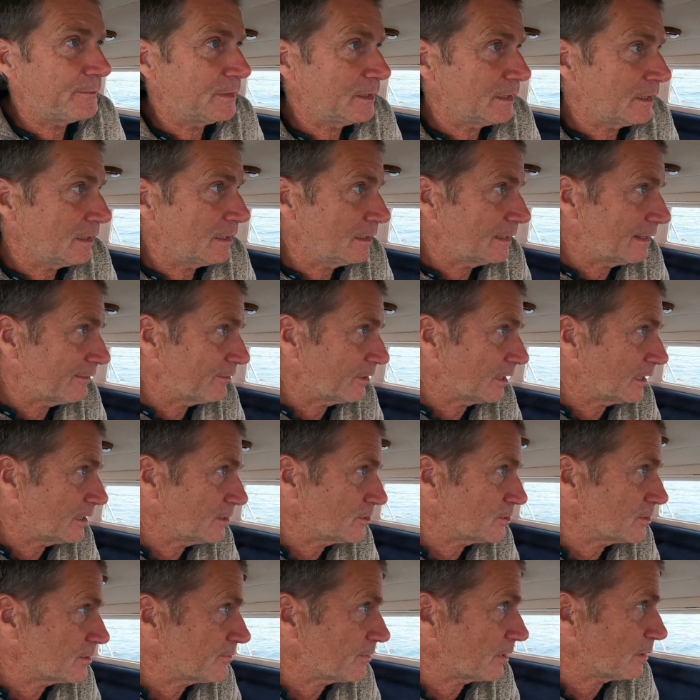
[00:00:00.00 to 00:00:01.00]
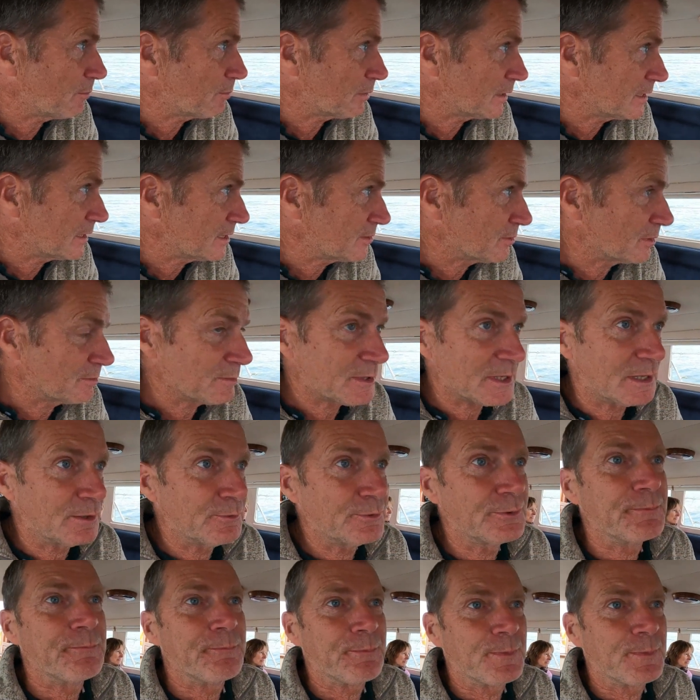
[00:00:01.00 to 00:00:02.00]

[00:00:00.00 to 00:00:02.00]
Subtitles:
the navigator is very pleased with himself.